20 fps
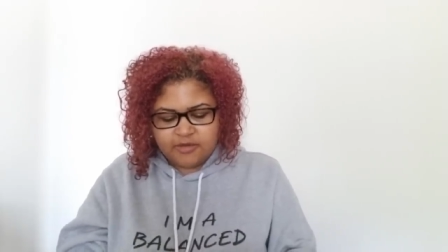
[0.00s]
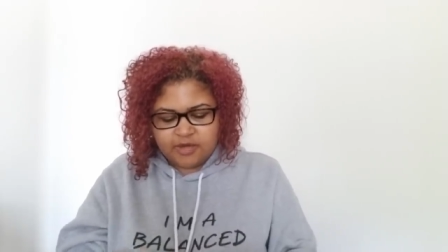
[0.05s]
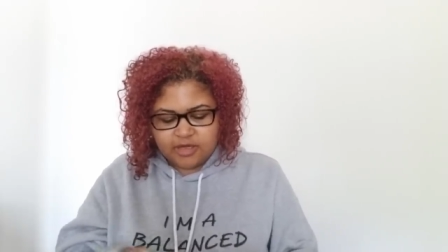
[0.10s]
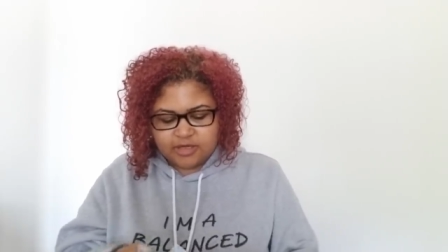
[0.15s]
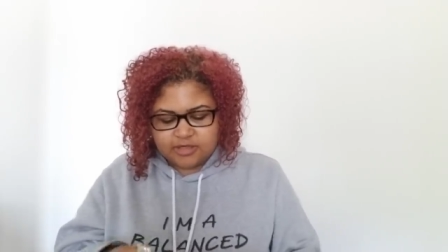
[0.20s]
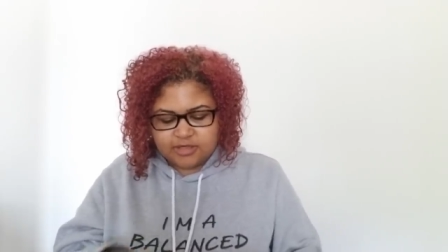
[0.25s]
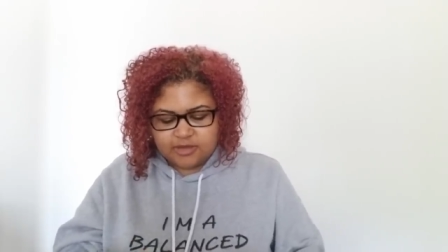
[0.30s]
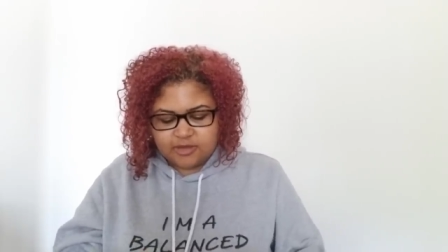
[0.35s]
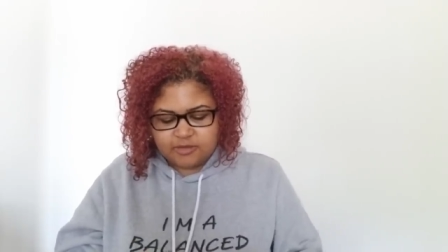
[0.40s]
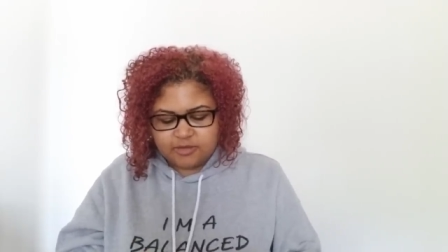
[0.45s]

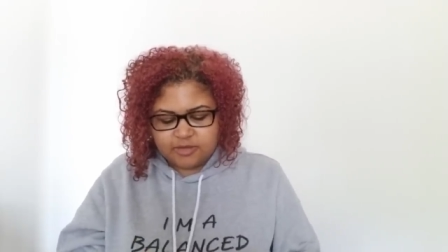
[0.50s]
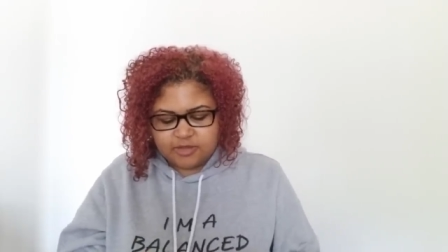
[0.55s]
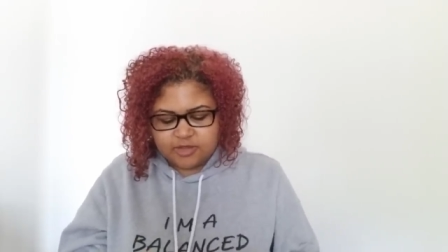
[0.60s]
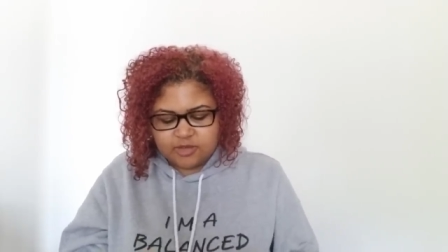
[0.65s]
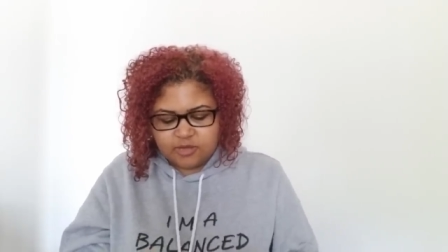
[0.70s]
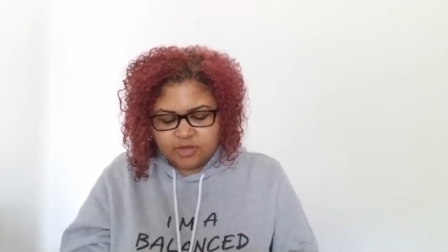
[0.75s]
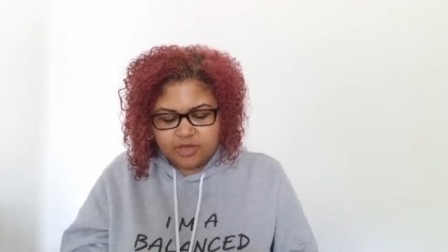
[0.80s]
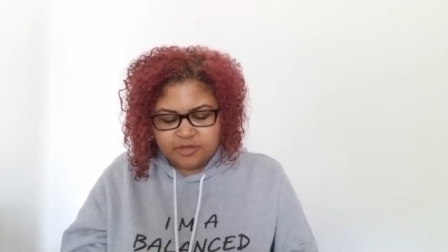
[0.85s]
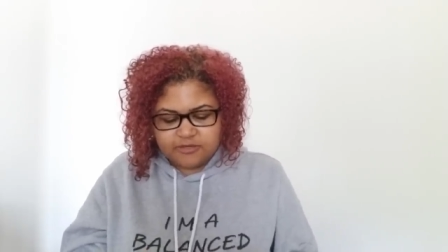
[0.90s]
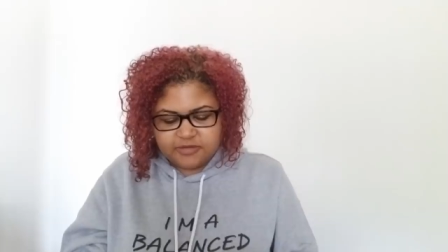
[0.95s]
October
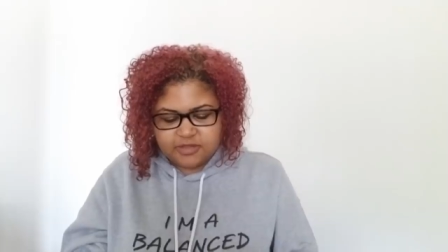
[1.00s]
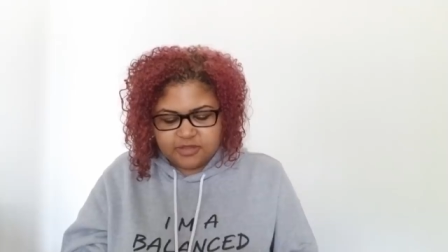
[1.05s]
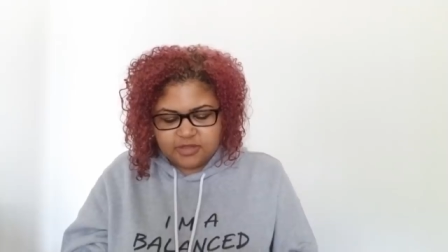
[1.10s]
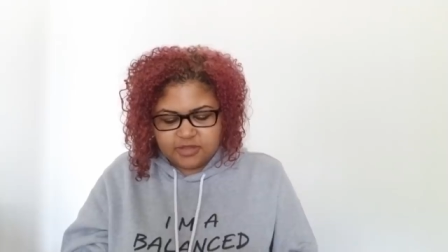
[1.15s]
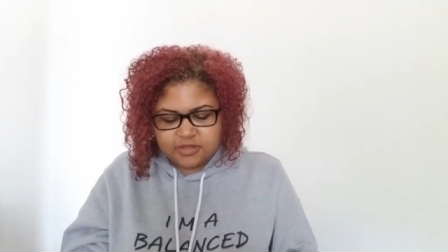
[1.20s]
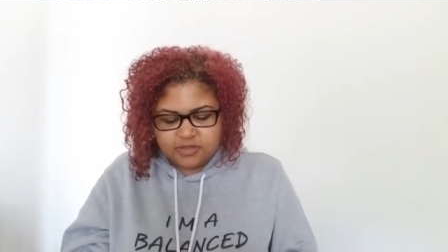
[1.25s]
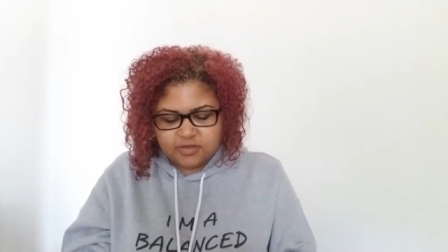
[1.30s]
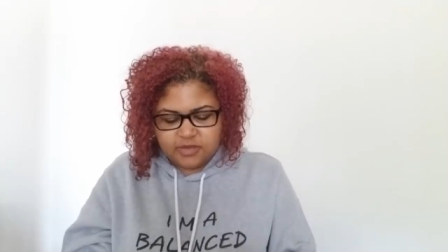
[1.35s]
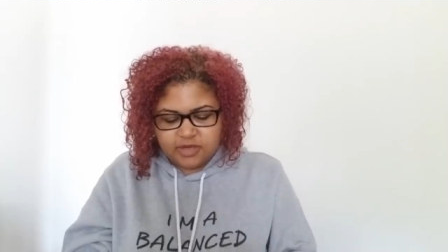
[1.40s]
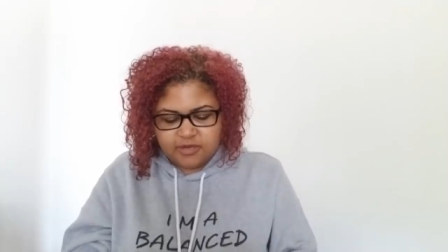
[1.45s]
12th to
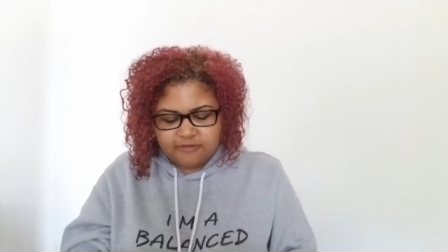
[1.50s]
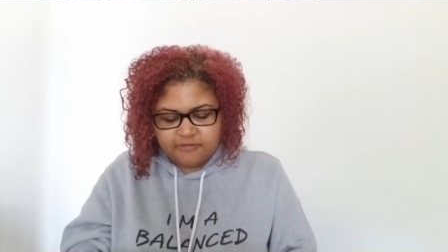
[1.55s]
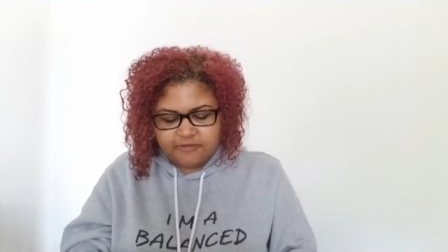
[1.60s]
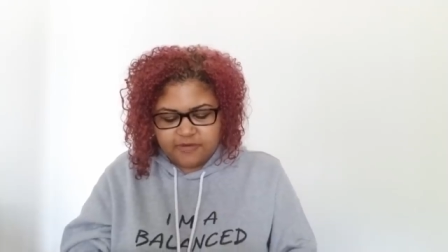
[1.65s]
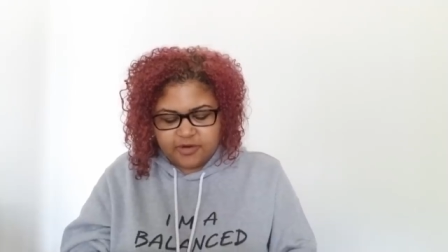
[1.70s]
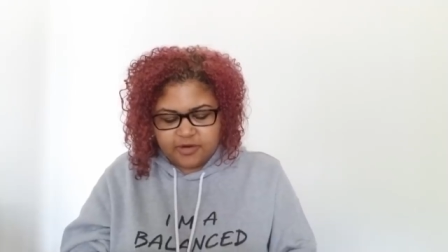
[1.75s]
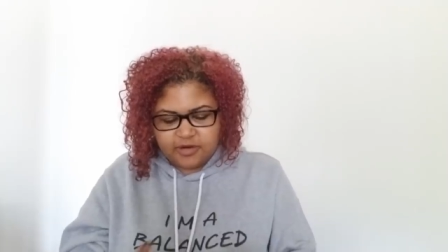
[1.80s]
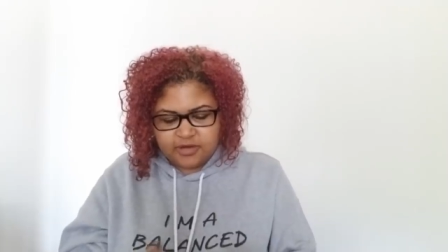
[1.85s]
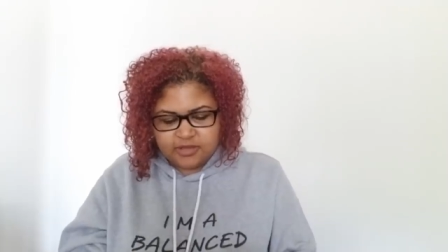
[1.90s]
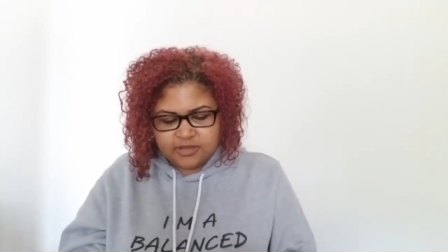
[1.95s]
the
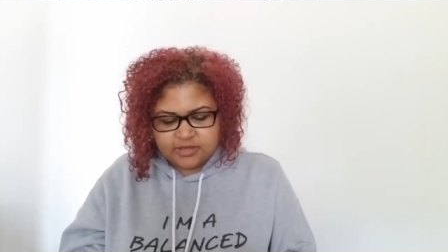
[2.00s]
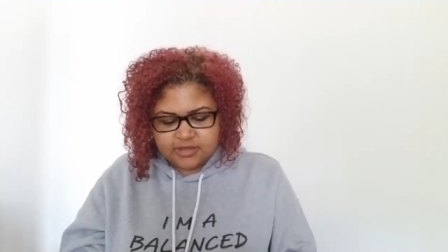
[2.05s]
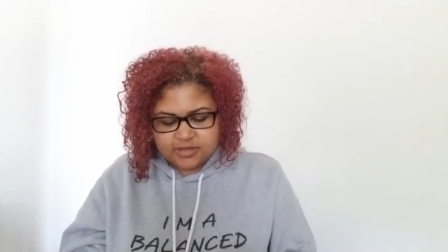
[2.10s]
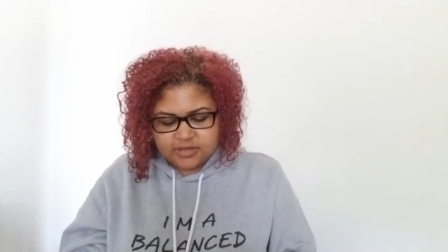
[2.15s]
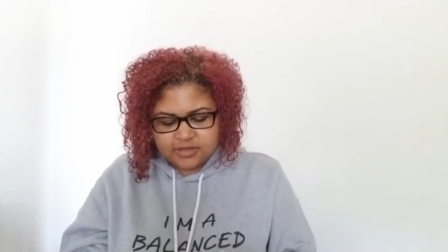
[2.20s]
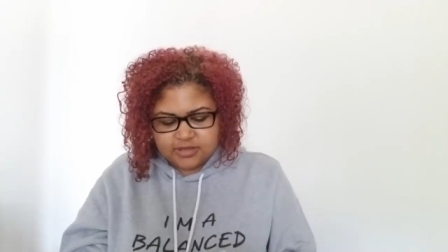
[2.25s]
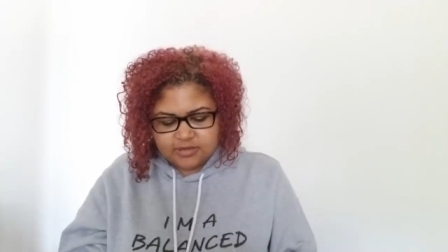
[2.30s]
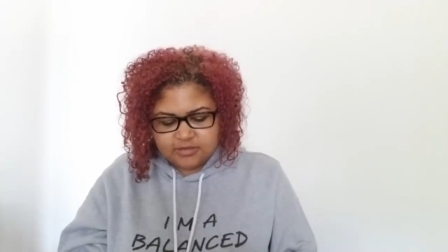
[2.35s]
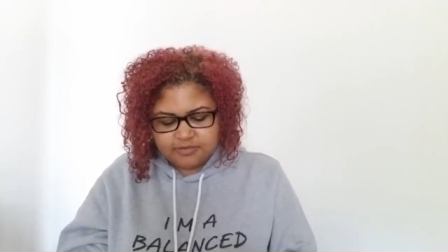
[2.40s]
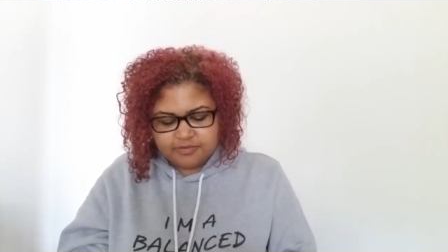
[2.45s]

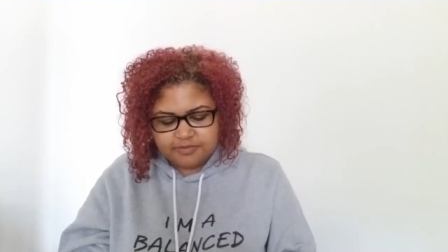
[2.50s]
21st.